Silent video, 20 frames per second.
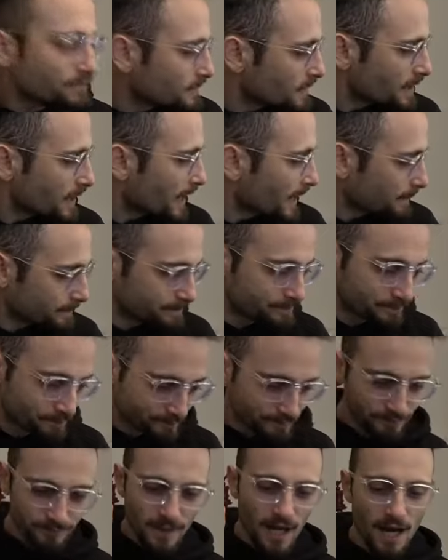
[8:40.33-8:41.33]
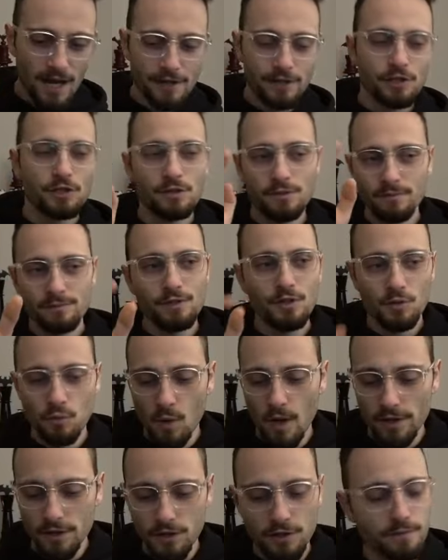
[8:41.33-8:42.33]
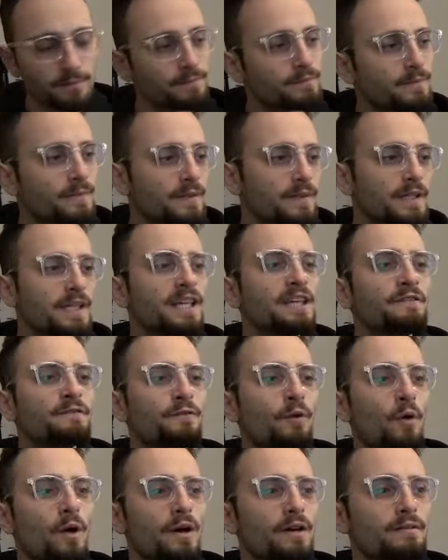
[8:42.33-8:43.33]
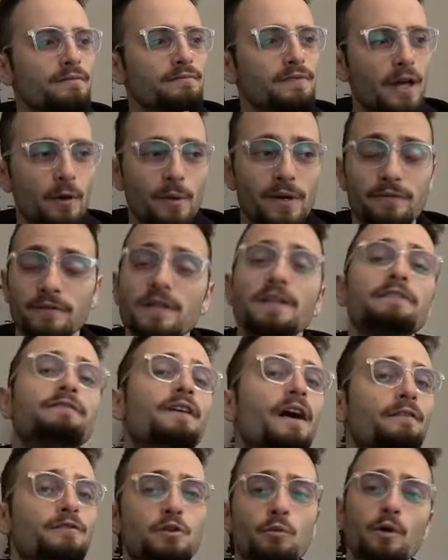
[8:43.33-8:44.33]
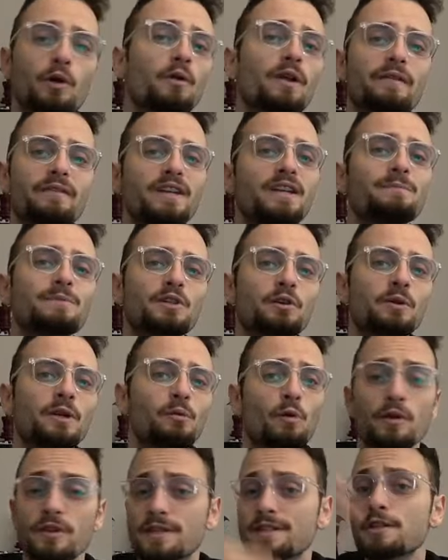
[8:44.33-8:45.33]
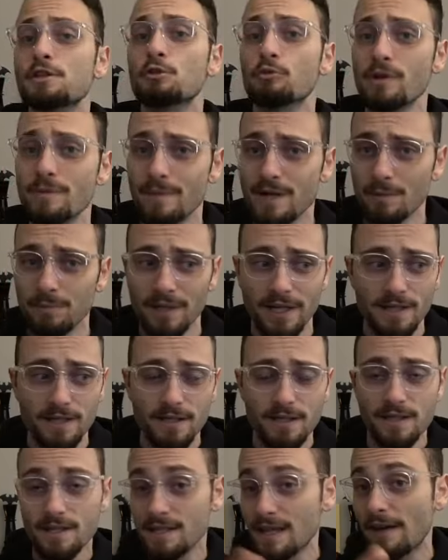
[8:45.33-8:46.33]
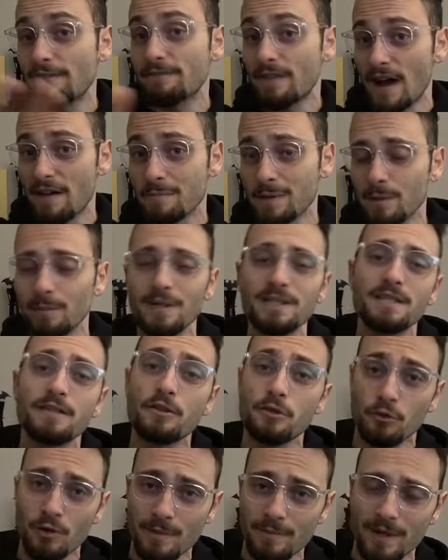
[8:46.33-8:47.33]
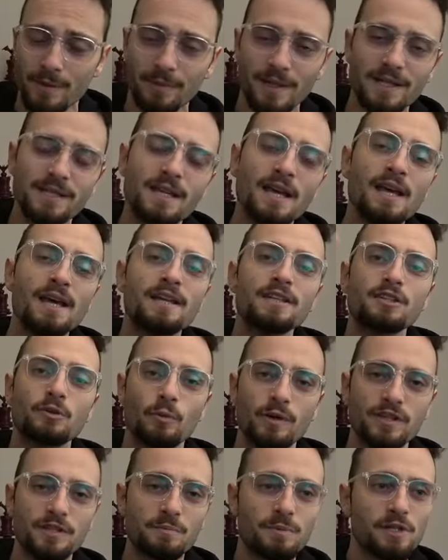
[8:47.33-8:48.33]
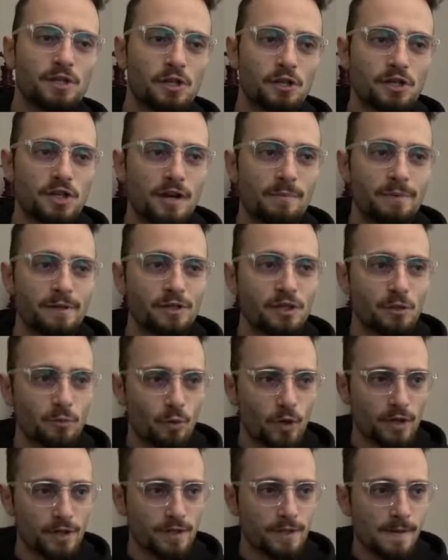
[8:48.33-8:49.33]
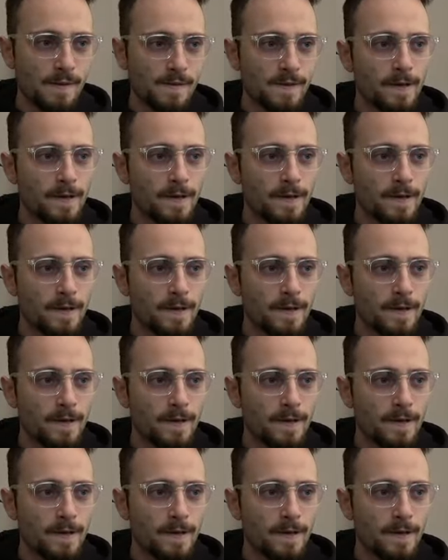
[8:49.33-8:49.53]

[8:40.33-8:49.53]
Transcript: Yeah, hush, just watch. e four, now we have e five. So we don't have an Nimzo anymore. This is three-minute blitz. This is not five-minute blitz, it's three-minute blitz. It's the way the Speed Chess Championship works.